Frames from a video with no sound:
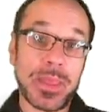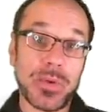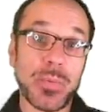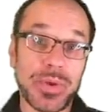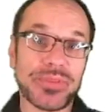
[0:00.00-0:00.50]

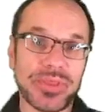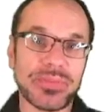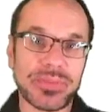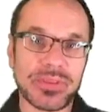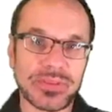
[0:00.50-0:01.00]

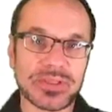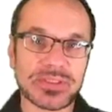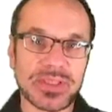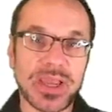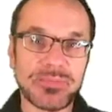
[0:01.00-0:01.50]
within this
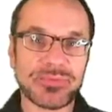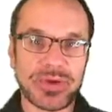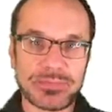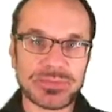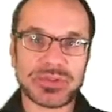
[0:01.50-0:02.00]
time
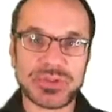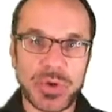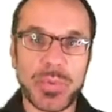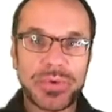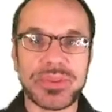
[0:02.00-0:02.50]
frame, so
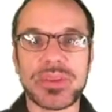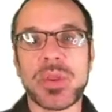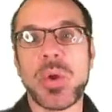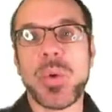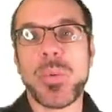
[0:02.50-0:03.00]
within
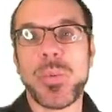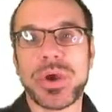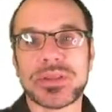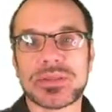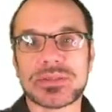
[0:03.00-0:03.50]

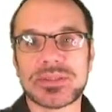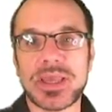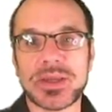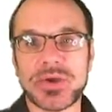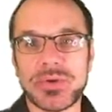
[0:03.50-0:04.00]
one
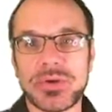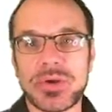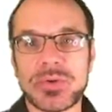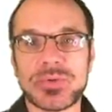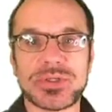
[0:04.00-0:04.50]
cycle,
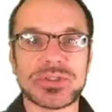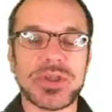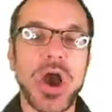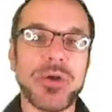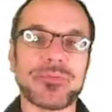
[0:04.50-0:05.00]
which is
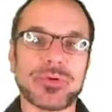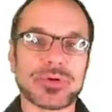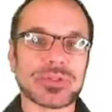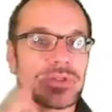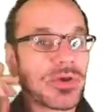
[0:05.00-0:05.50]
of
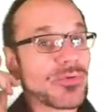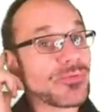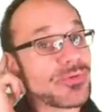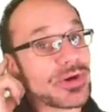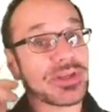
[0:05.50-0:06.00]
course
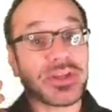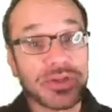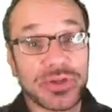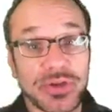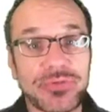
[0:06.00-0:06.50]
very
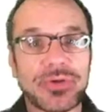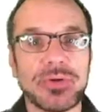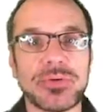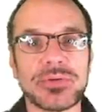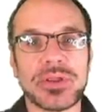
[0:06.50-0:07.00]

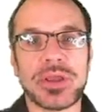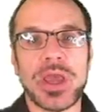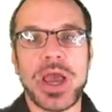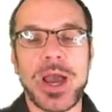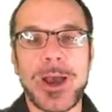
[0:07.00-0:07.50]
difficult
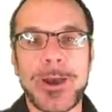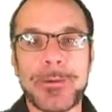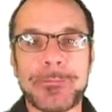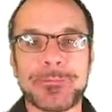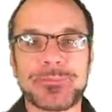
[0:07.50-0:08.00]

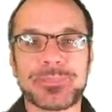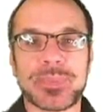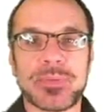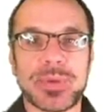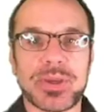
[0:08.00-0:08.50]

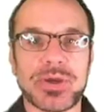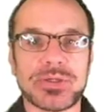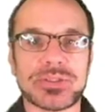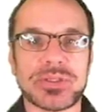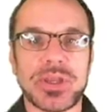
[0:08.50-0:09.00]

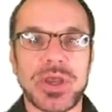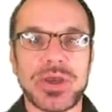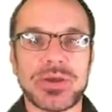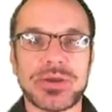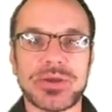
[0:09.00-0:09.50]
because
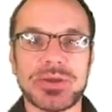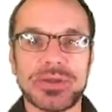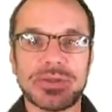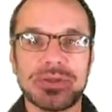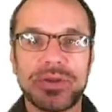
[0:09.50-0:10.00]

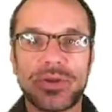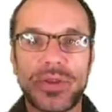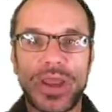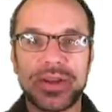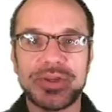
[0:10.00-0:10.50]

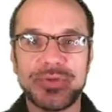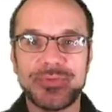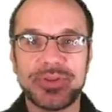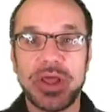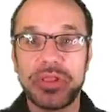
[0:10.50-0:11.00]
I need to
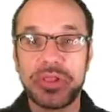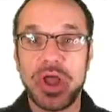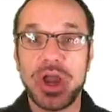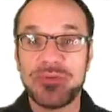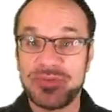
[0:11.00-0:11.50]
fit a
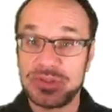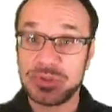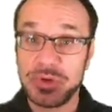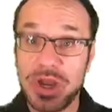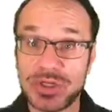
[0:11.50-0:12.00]
lot of
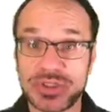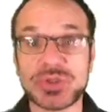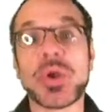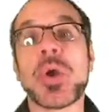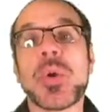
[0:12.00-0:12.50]

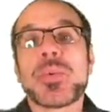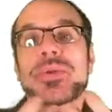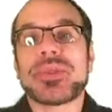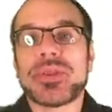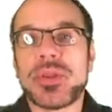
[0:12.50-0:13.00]
instruction
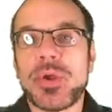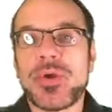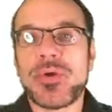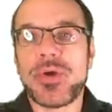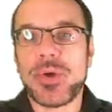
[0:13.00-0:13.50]
within
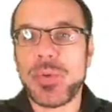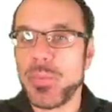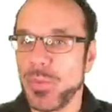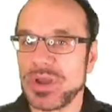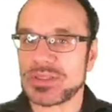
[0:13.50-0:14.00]

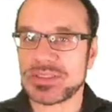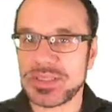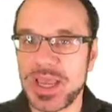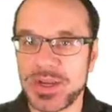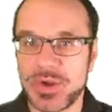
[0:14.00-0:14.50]
one
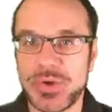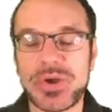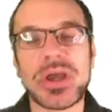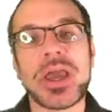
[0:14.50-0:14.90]
cycle.